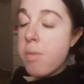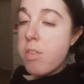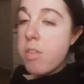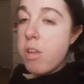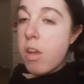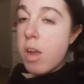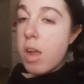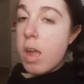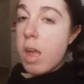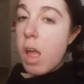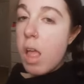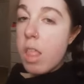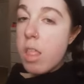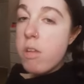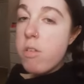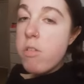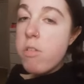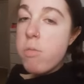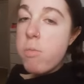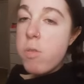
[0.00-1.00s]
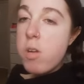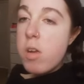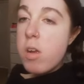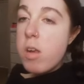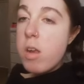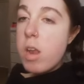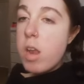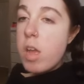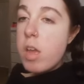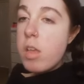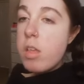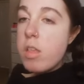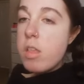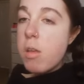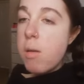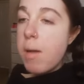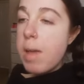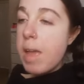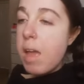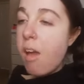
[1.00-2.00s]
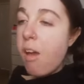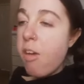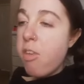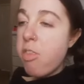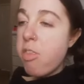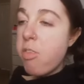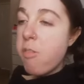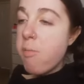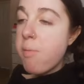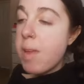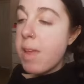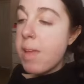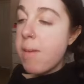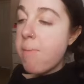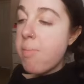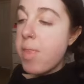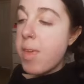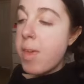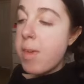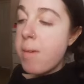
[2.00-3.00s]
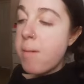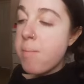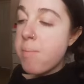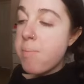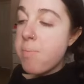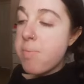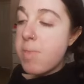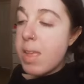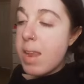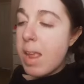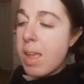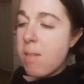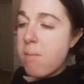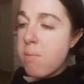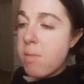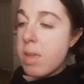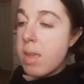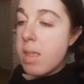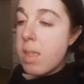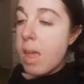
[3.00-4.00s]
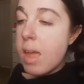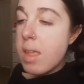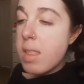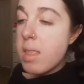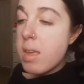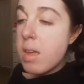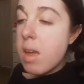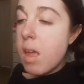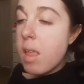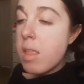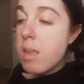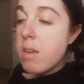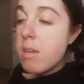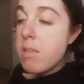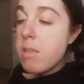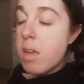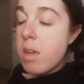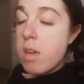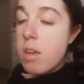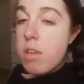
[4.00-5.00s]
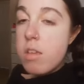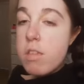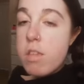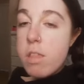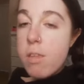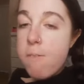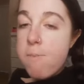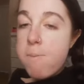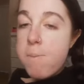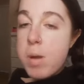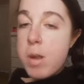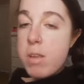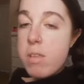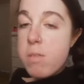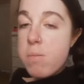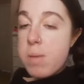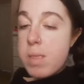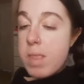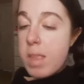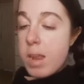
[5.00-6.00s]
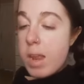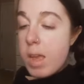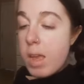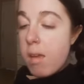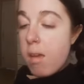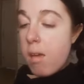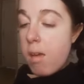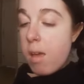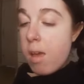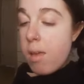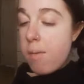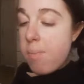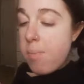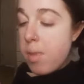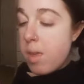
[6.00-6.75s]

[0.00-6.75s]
Certain colors were, so I got 3 of them that I really like the colors. So the first one that I got